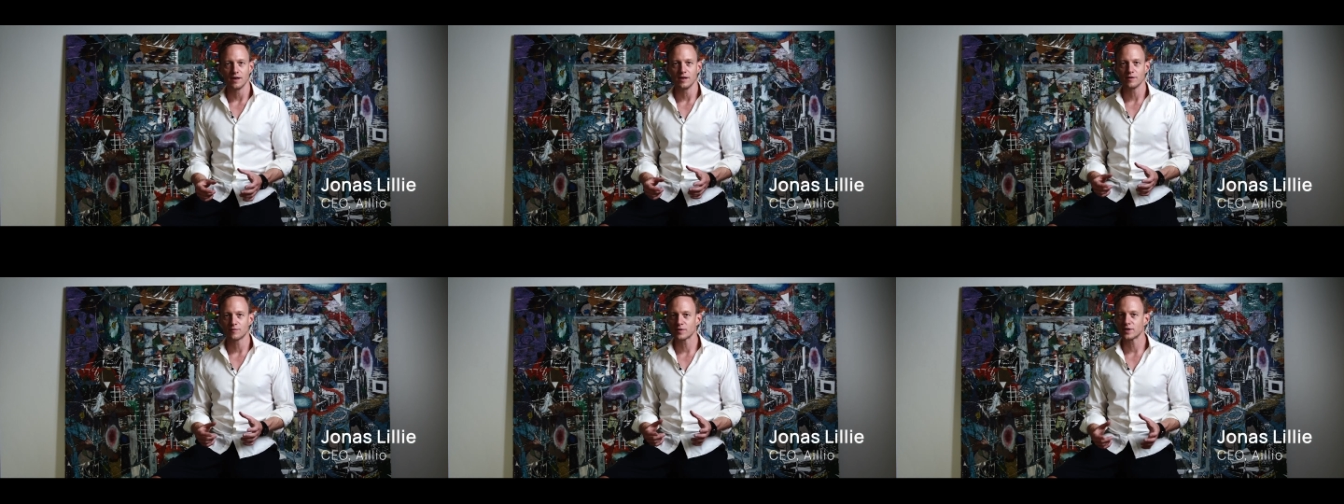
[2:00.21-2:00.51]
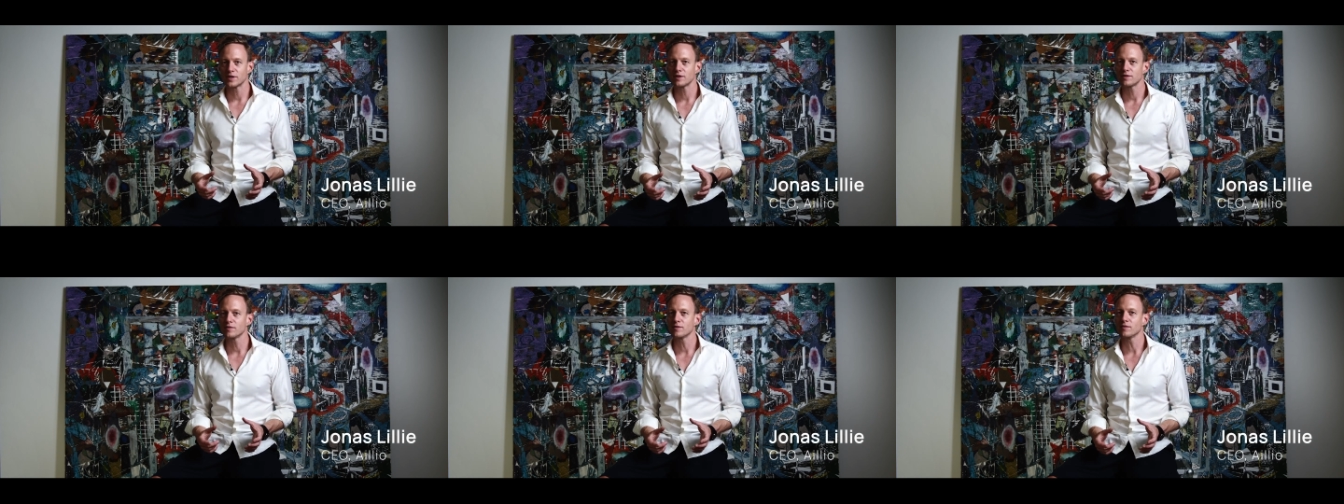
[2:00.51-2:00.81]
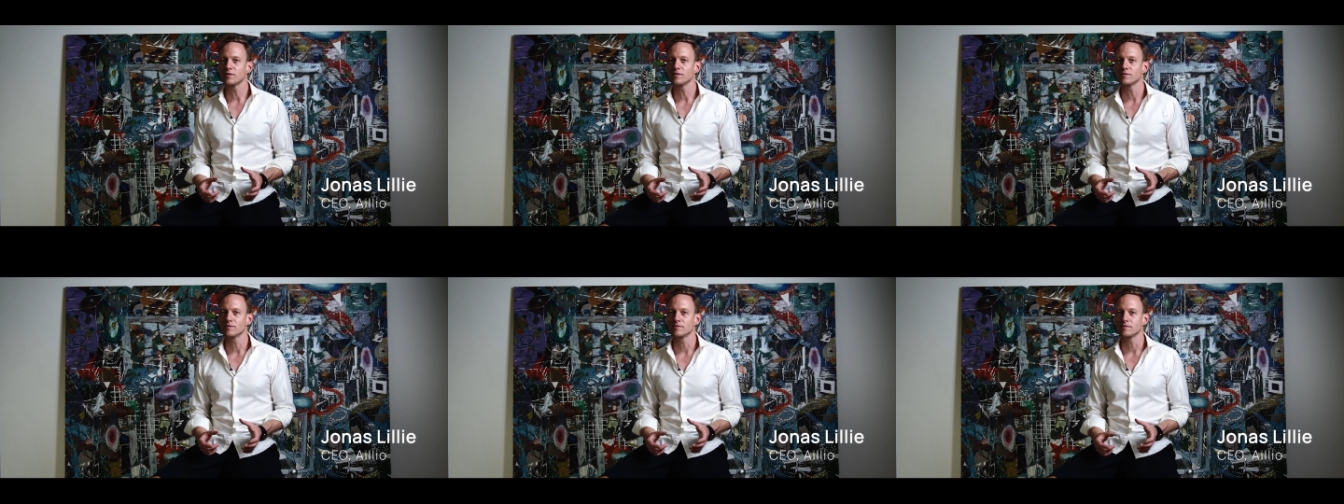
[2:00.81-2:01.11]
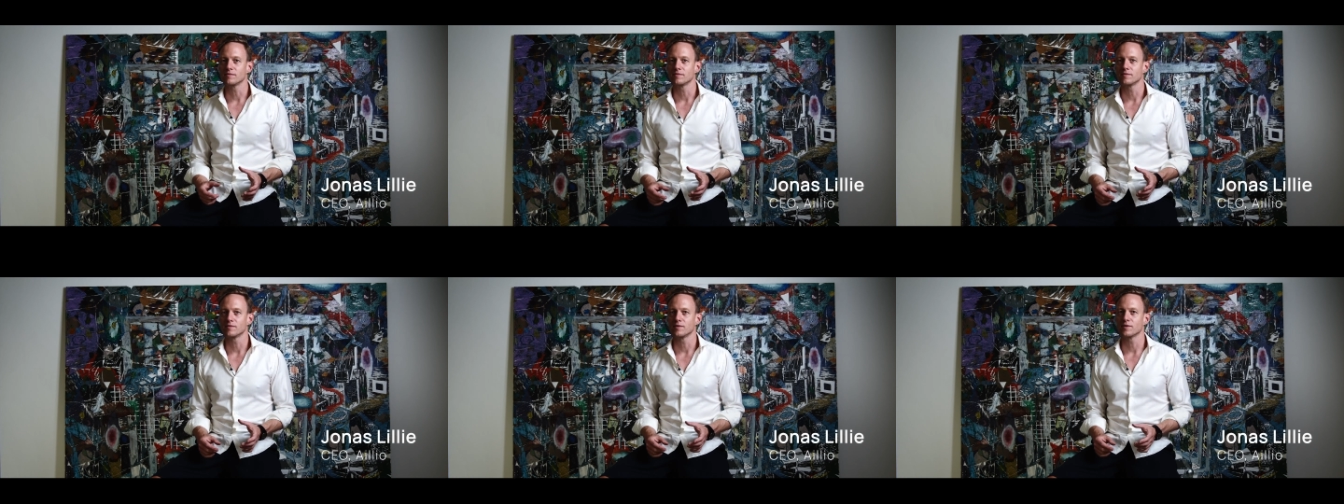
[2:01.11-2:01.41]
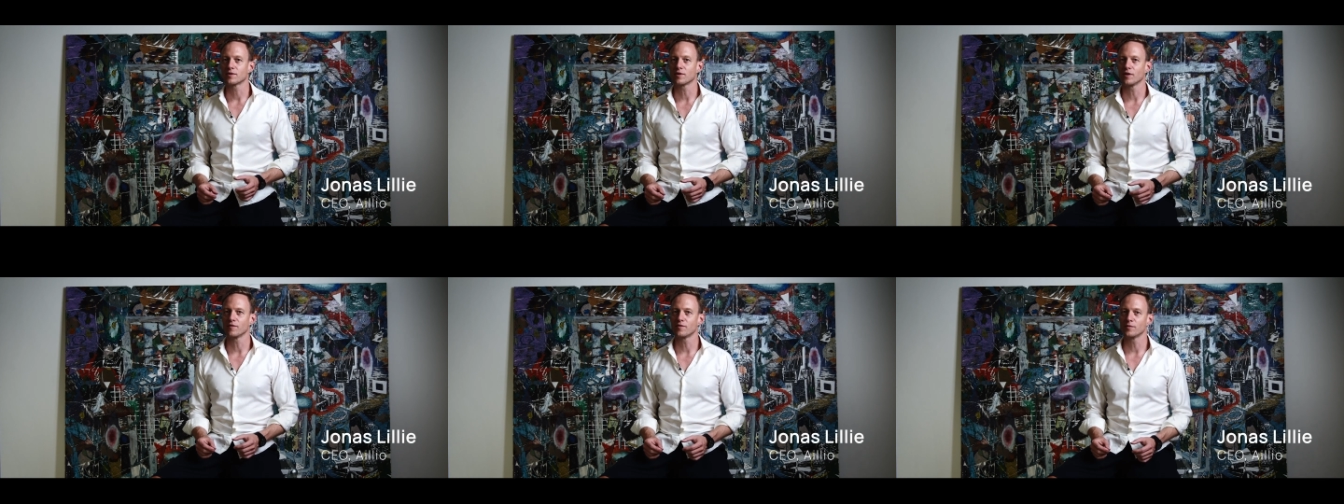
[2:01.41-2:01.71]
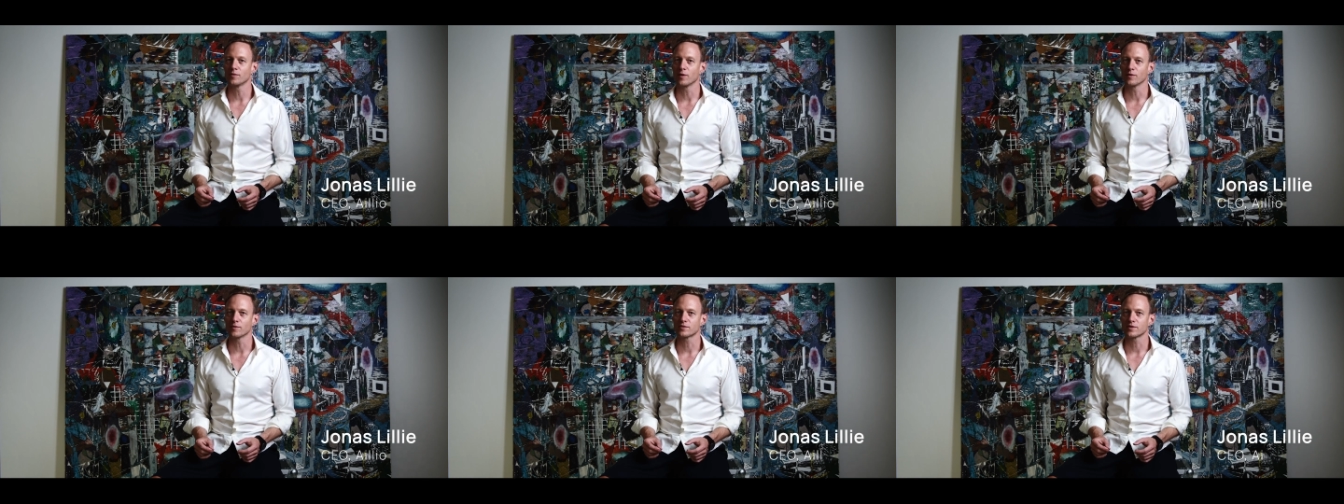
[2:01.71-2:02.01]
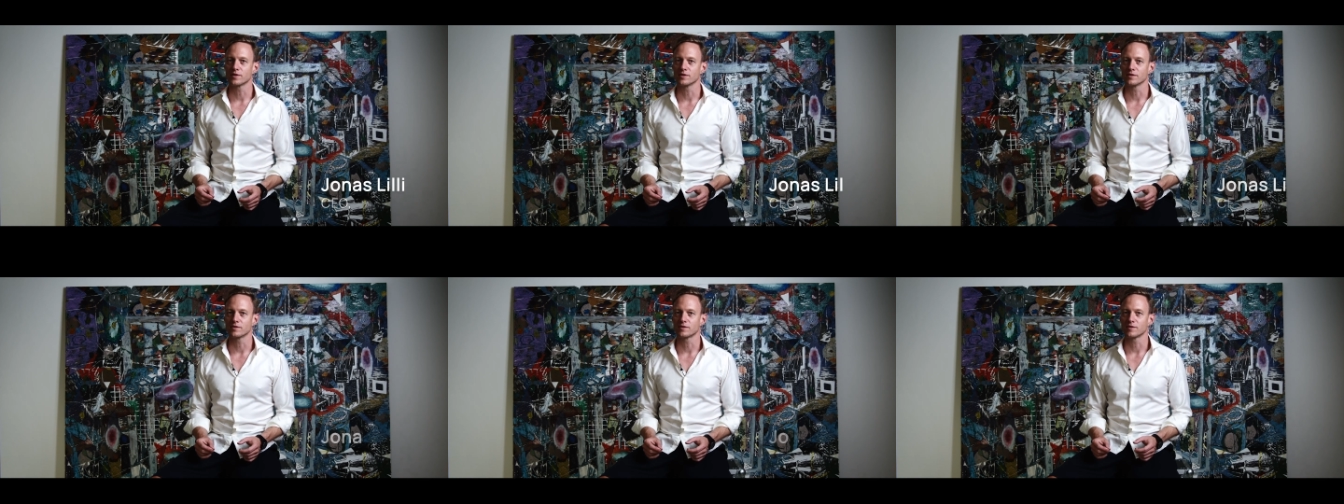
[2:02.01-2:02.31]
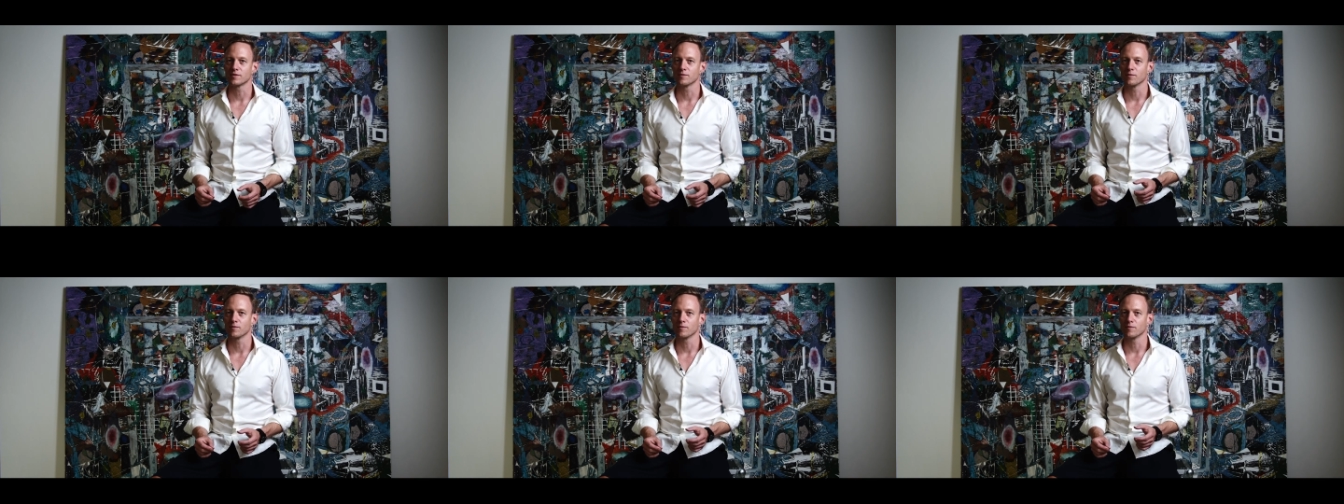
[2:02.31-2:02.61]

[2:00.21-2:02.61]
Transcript: In traditional coffee roasters,